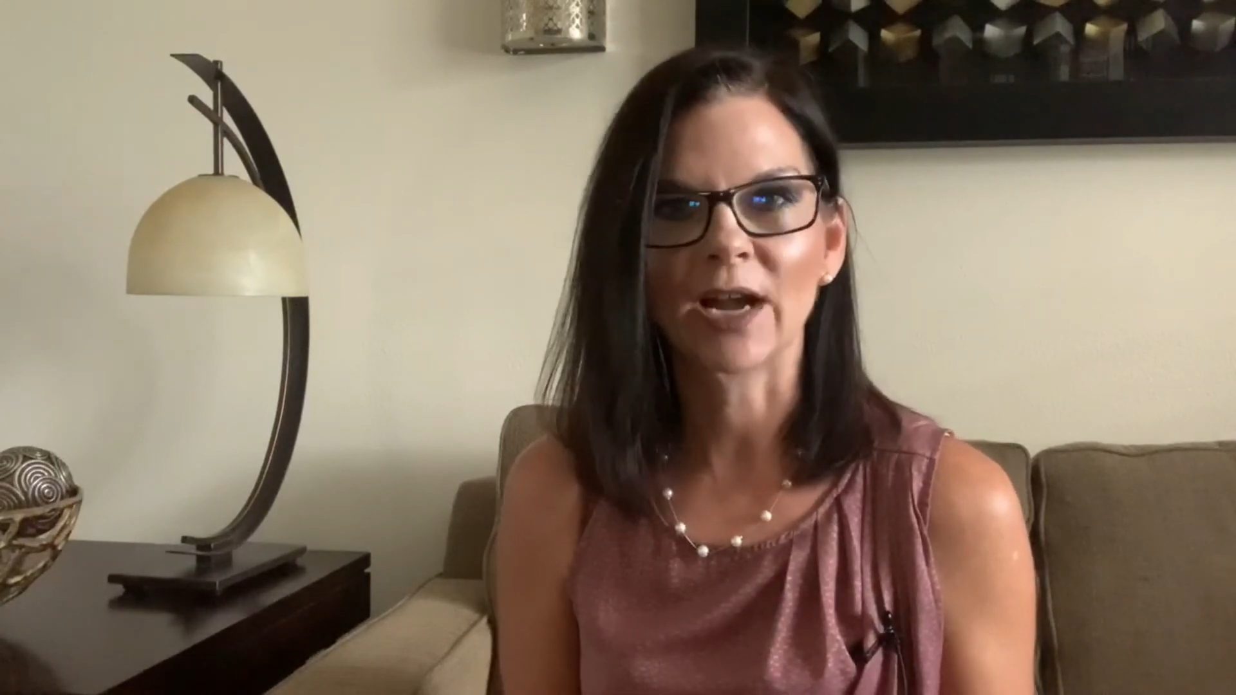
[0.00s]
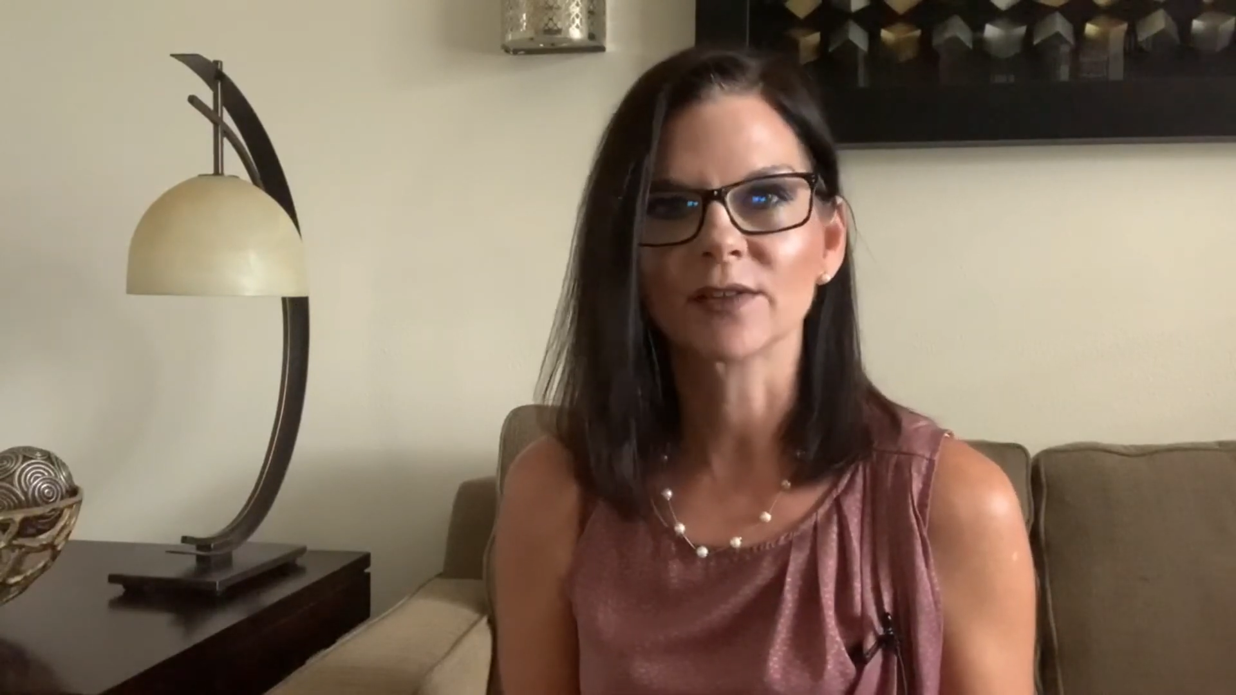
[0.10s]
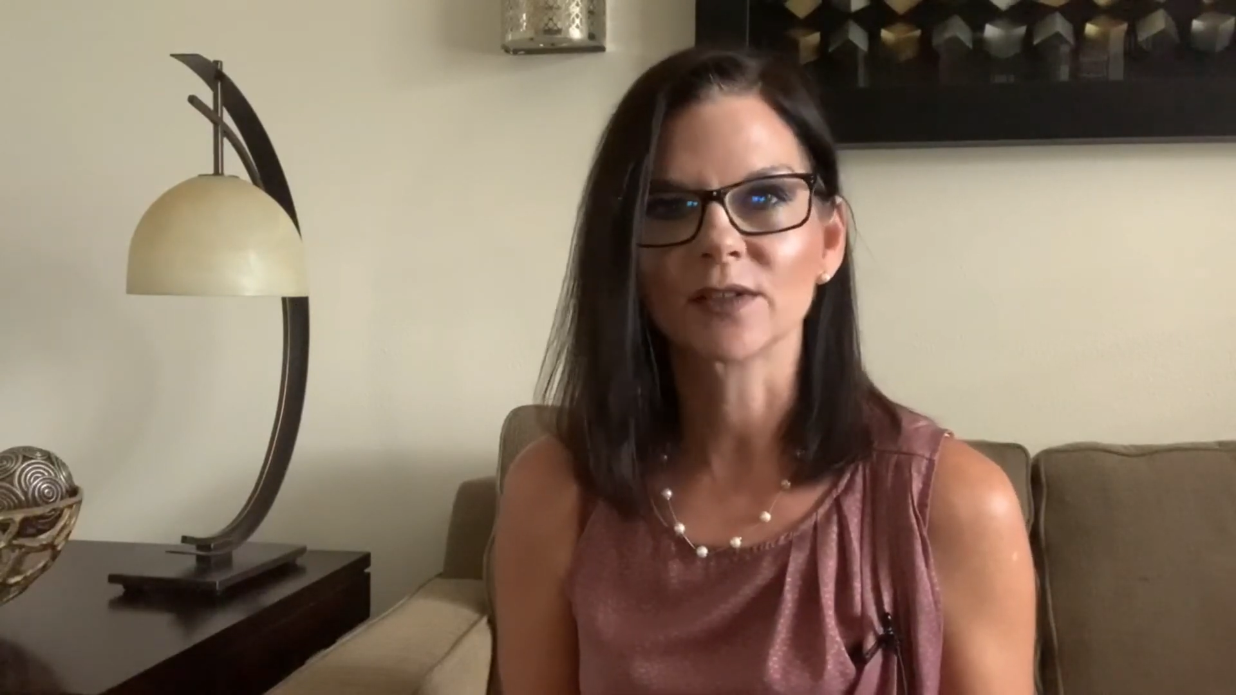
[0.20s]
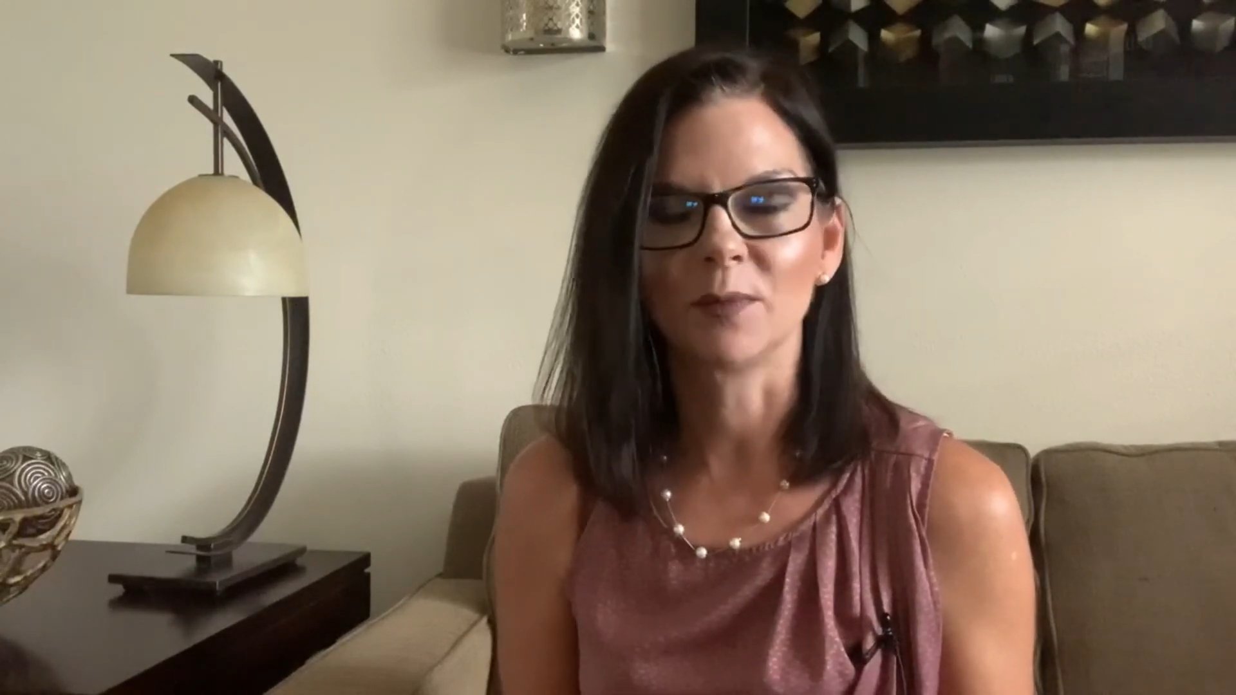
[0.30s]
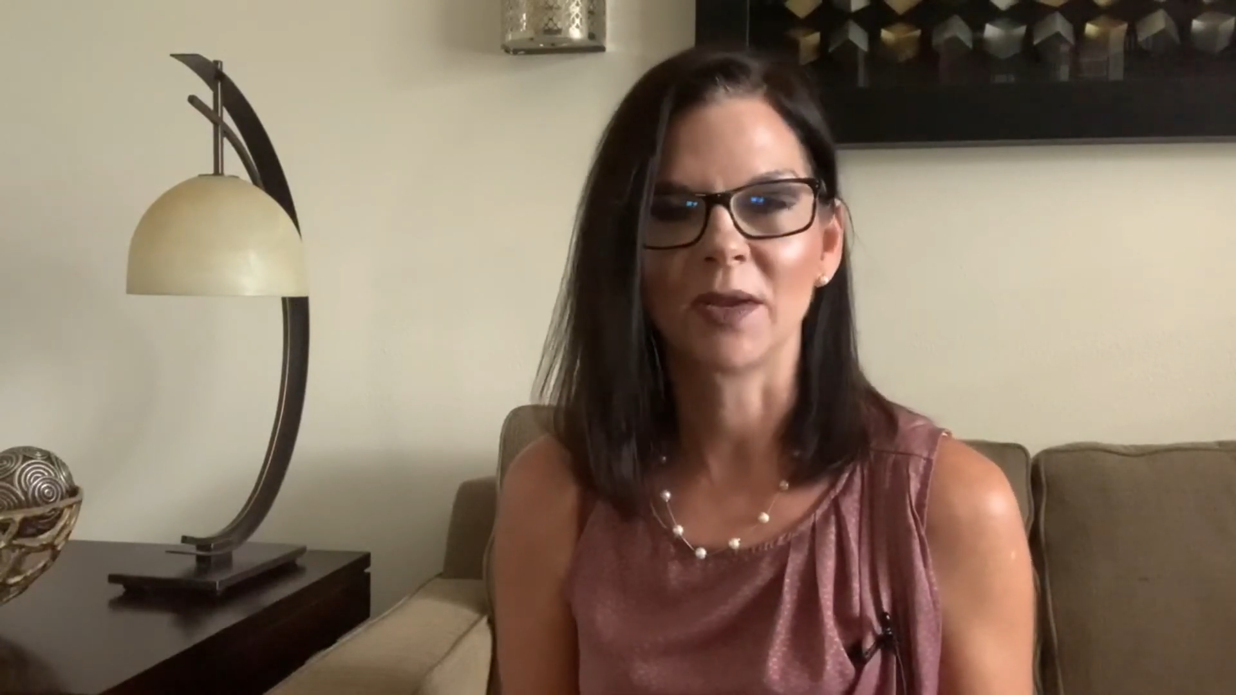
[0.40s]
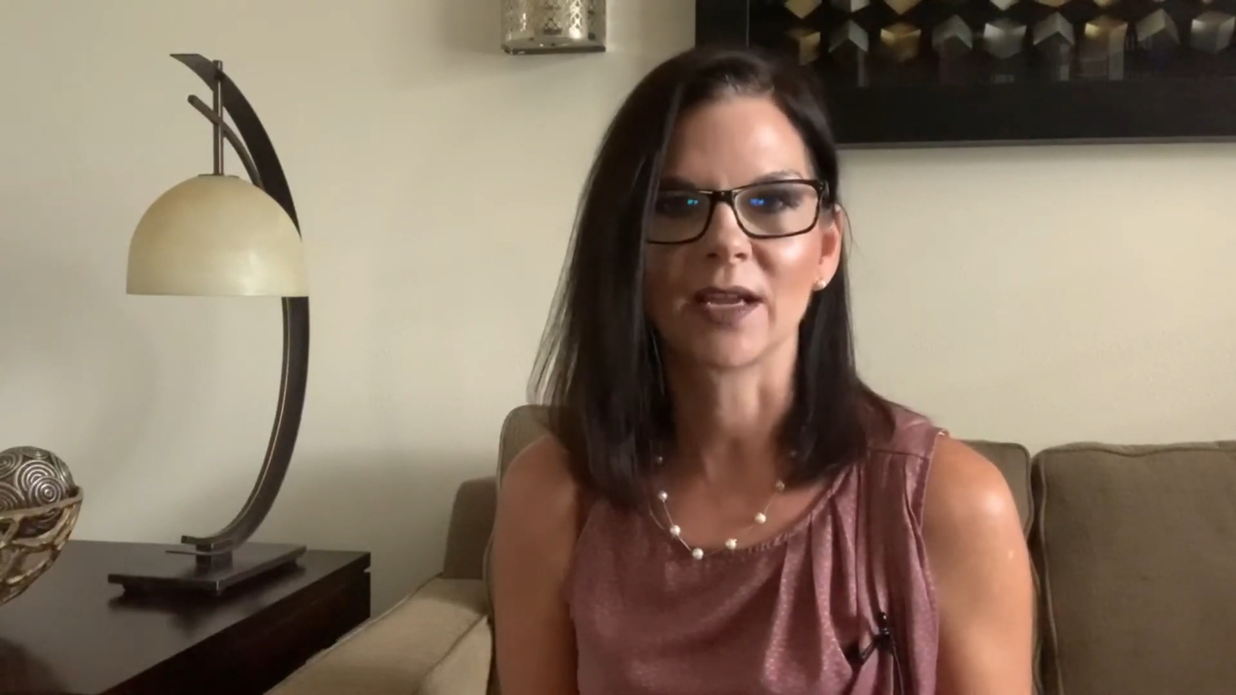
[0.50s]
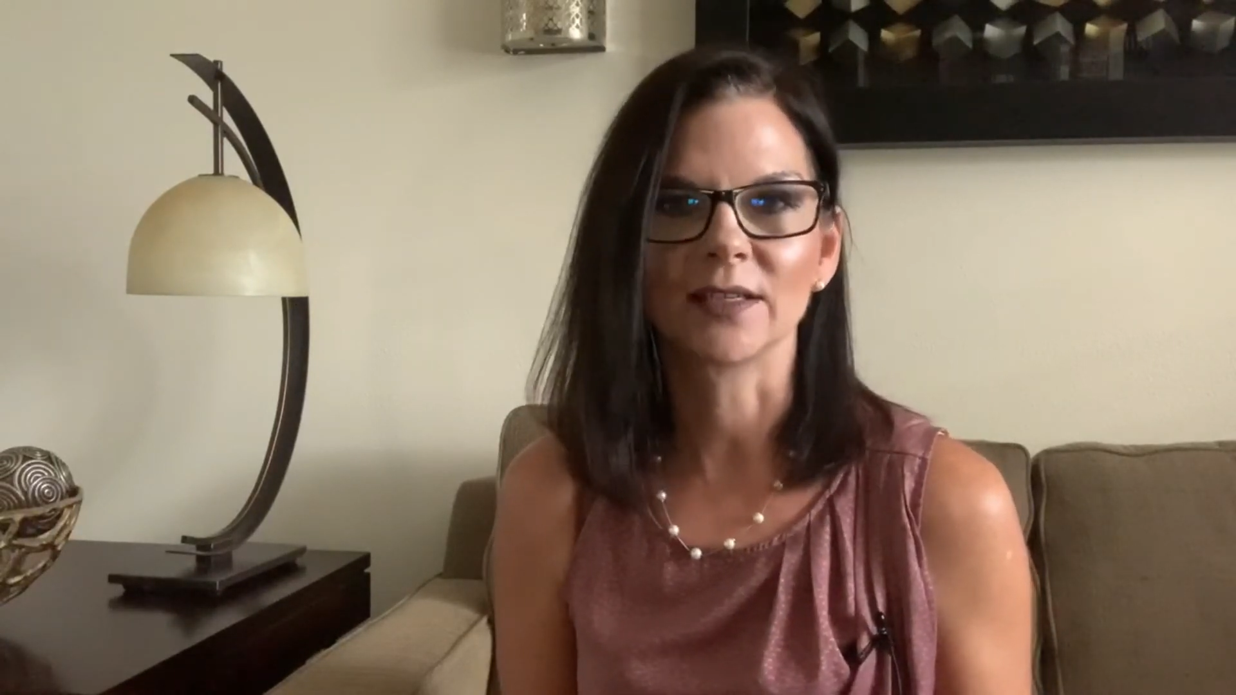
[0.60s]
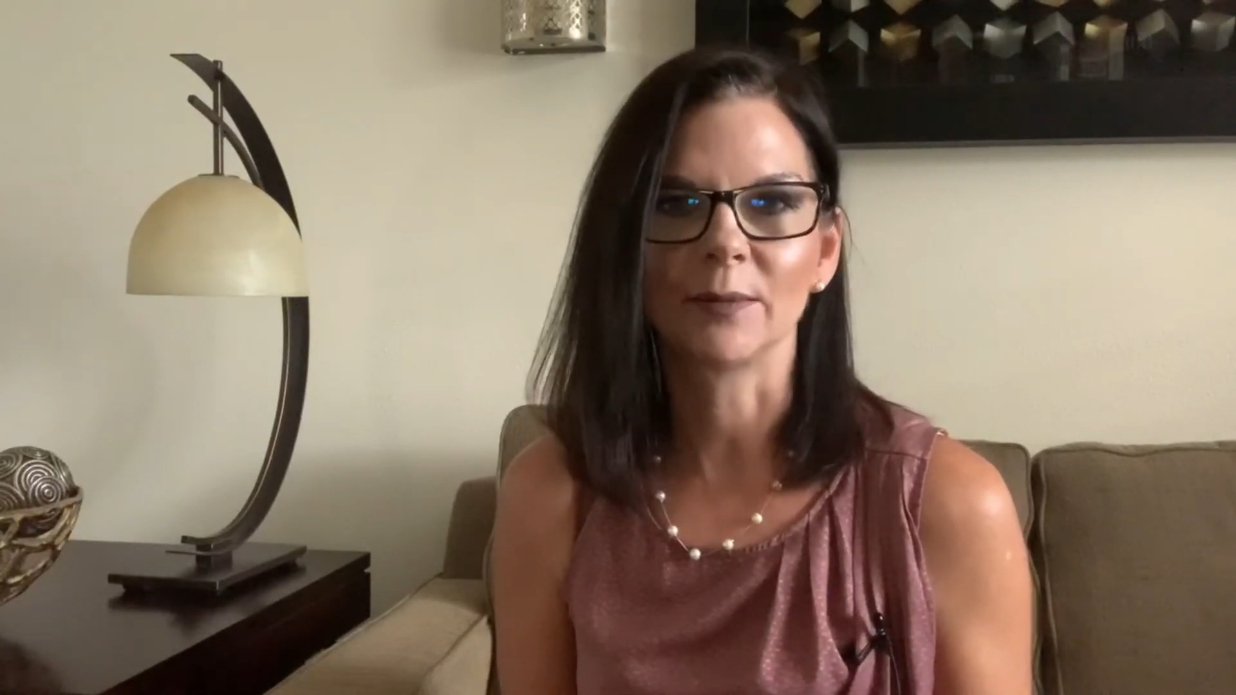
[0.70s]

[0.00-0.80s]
out to me at